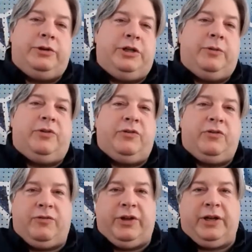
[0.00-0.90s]
ships and
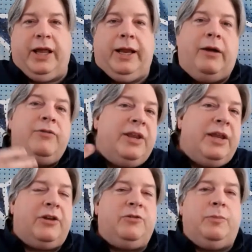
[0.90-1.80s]
stuff like that, and everything
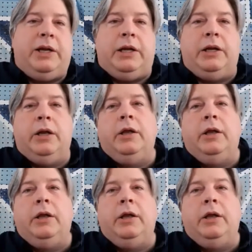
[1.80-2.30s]
has meaning,